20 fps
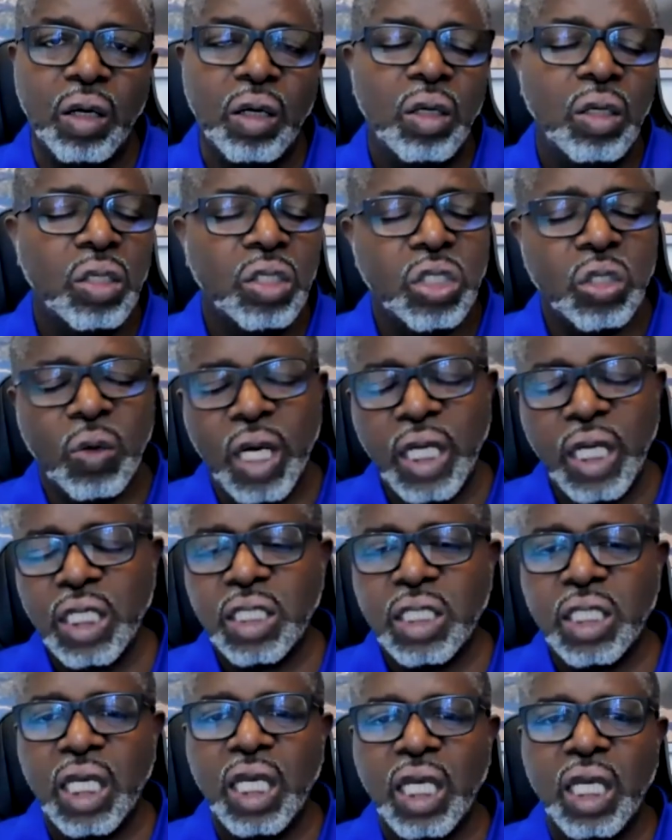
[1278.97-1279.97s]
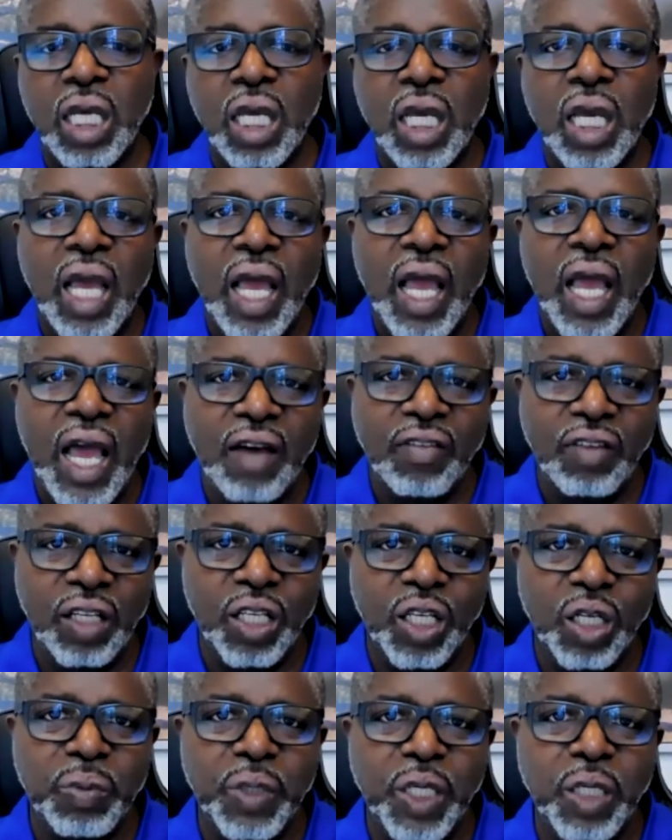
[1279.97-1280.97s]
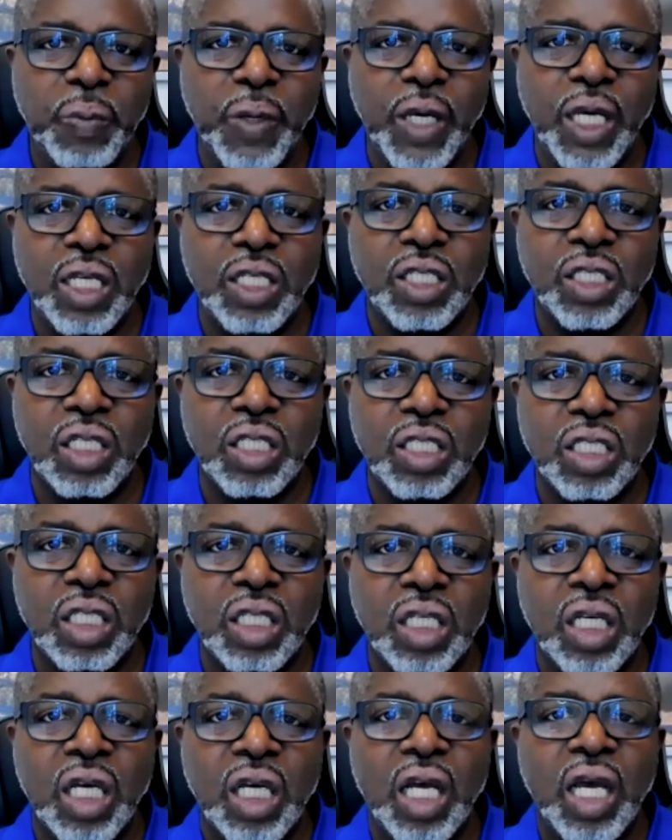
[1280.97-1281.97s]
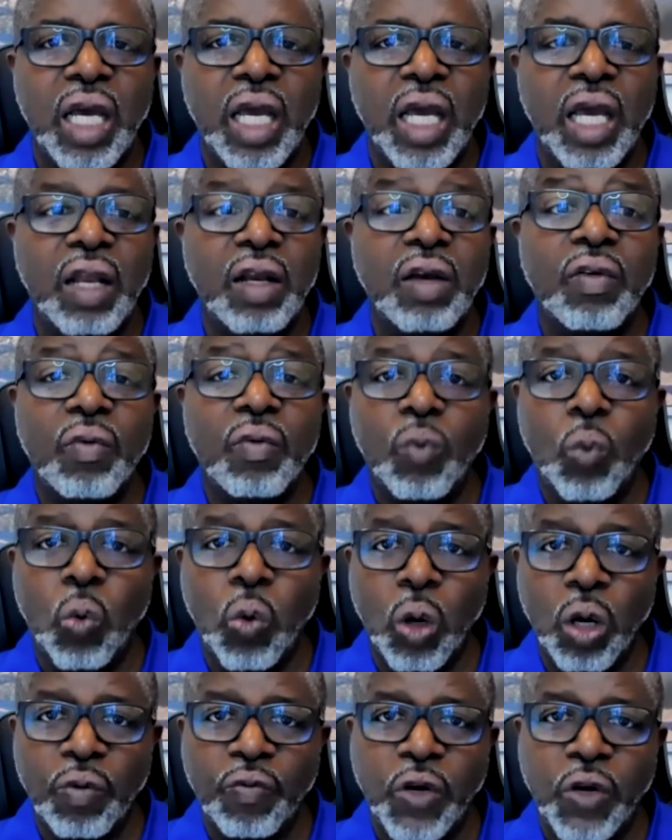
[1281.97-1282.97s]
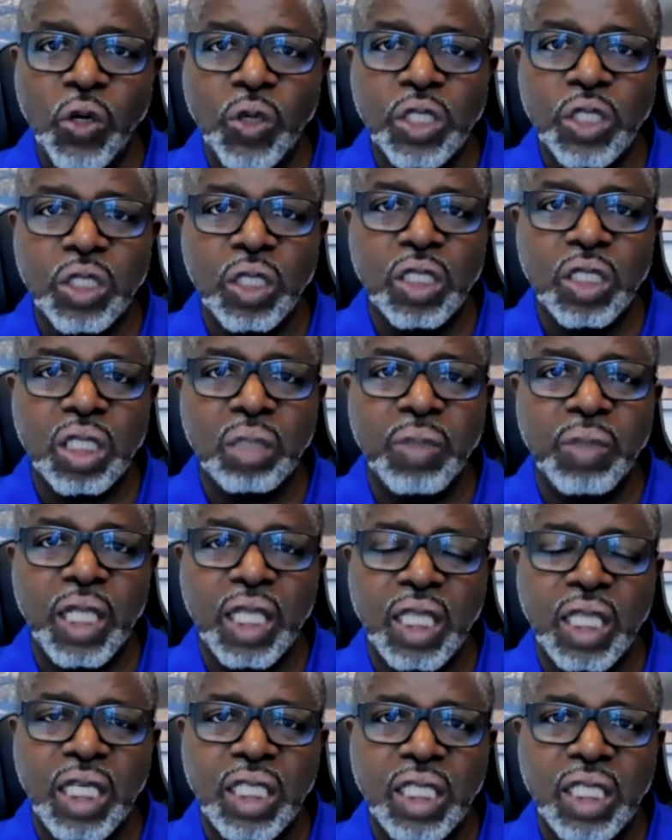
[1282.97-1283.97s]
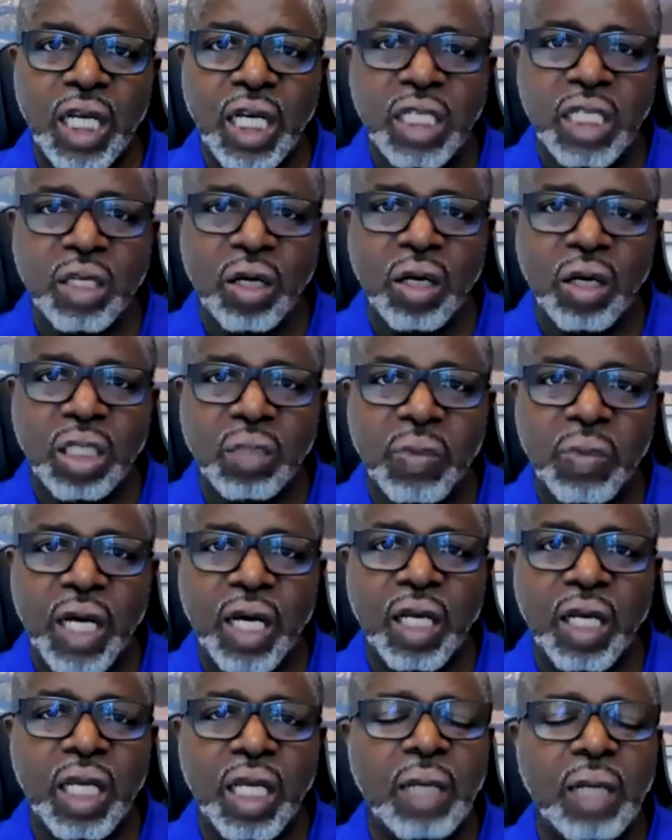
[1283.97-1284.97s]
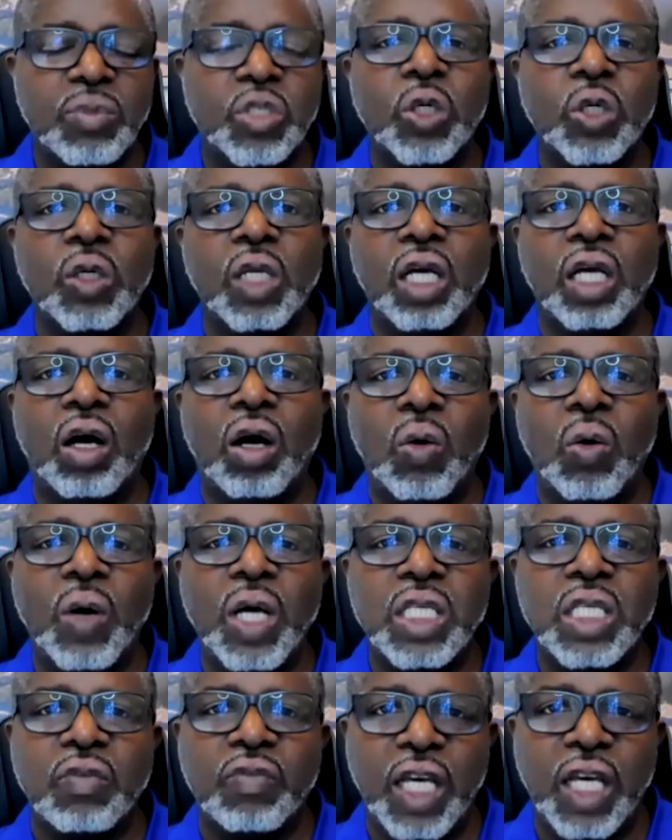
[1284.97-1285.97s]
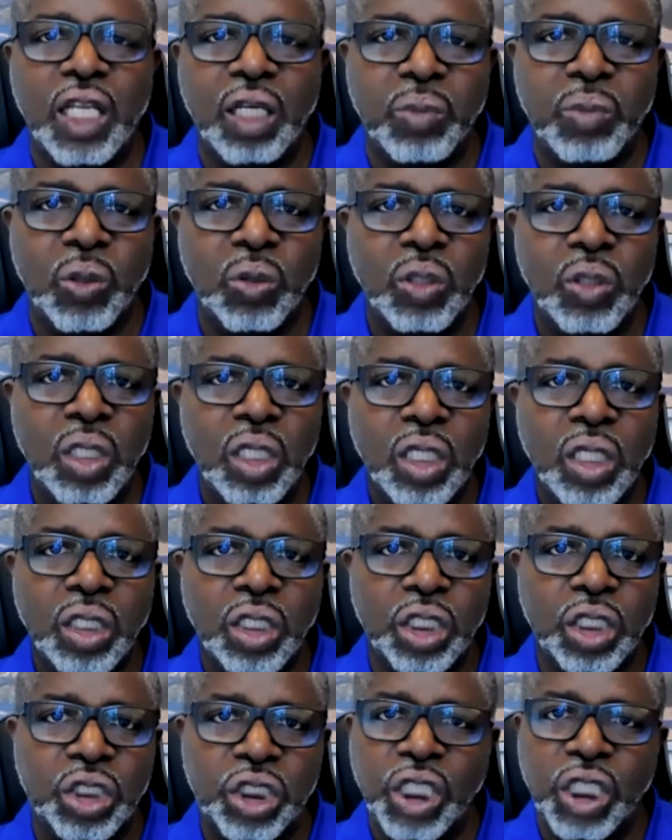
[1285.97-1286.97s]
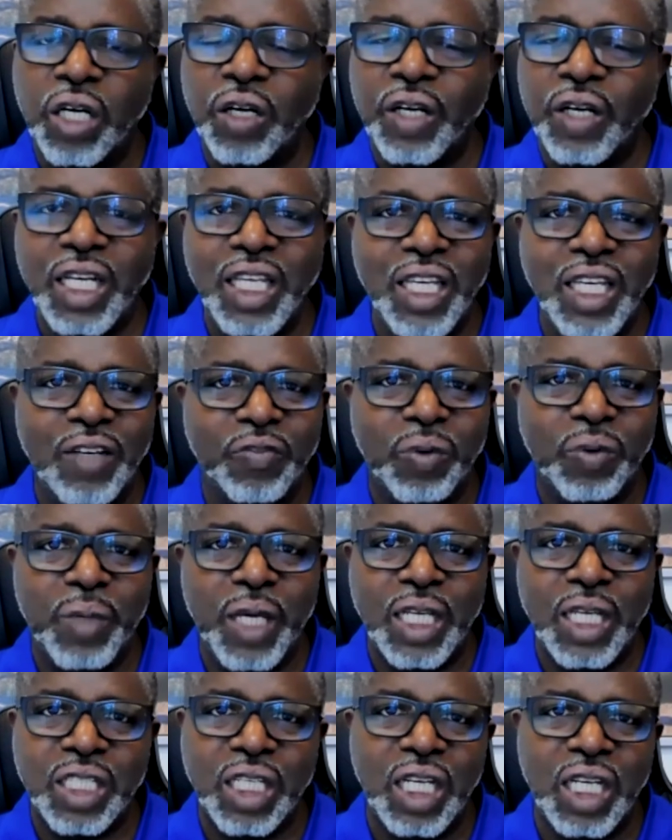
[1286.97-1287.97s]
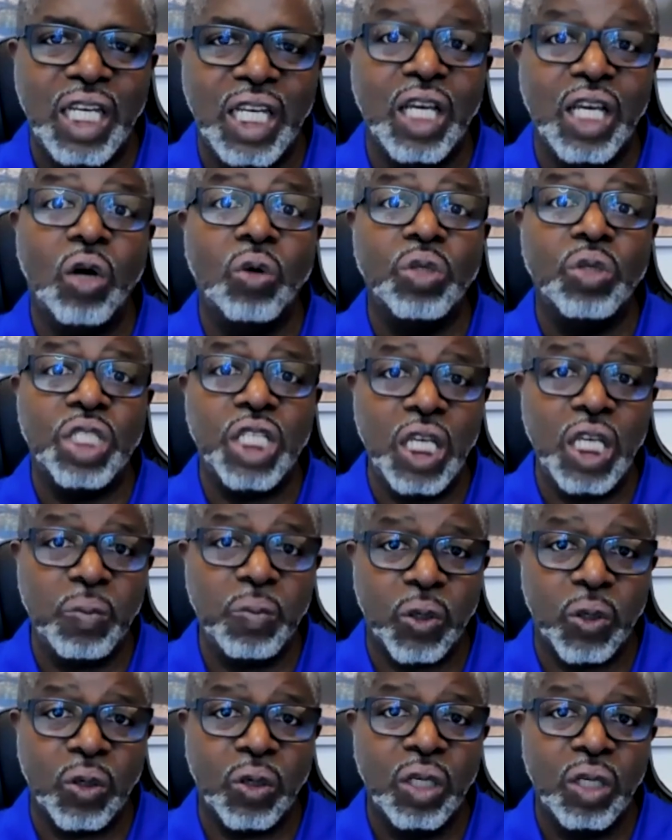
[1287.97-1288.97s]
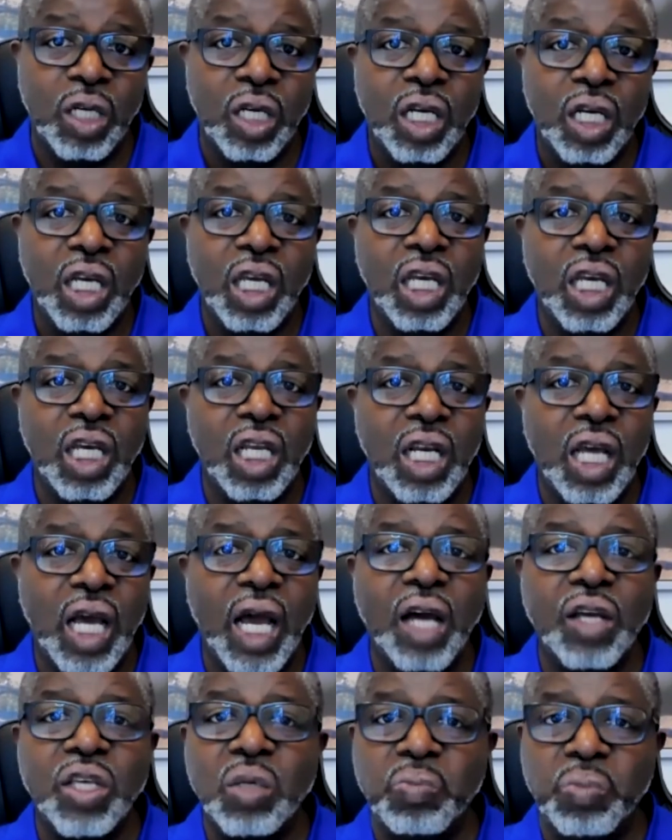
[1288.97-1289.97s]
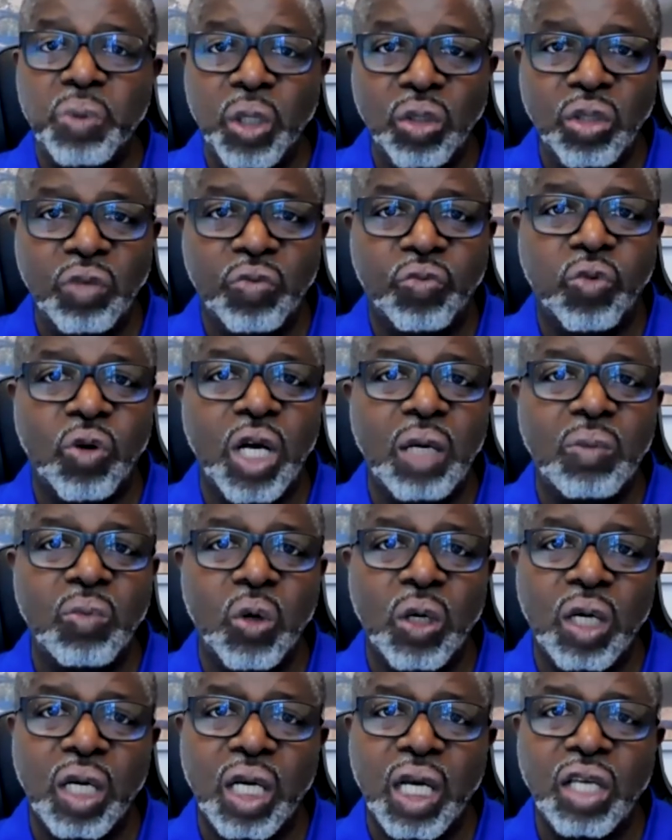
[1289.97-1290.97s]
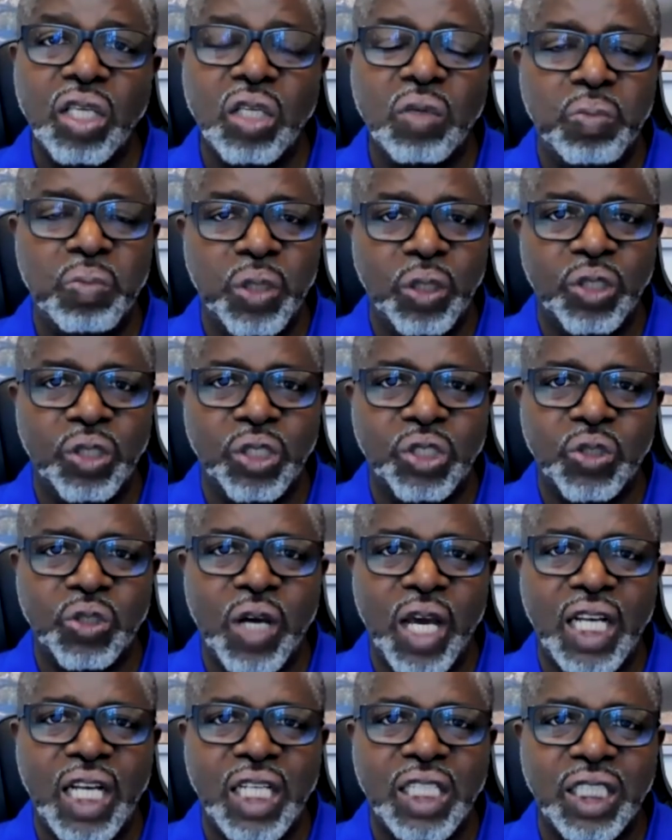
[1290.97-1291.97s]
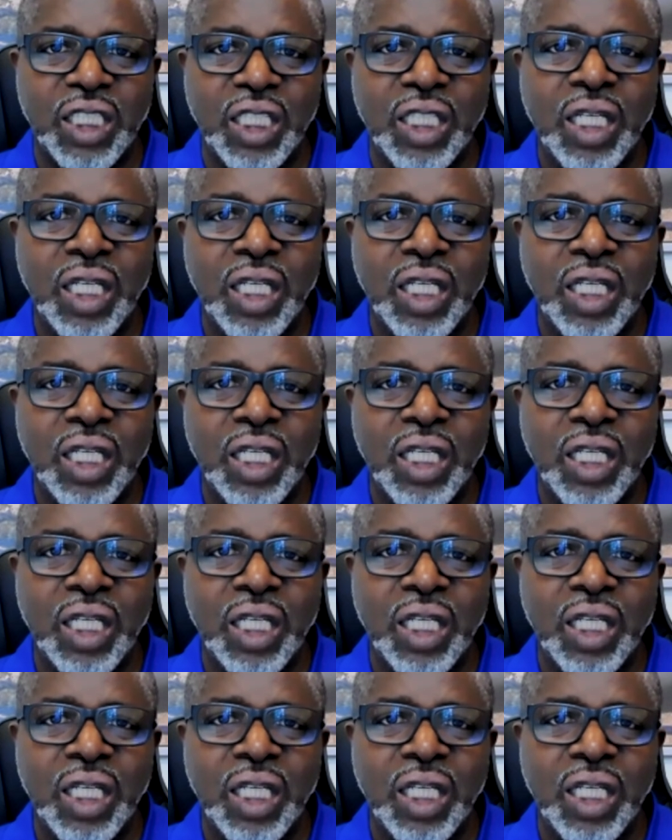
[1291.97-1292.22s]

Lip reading: So I just say, have a little bit of patience and focus on some of the things that I talked about. And I'm certainly always available to share any information and to go deeper in how you build the framework, how you build the strategy.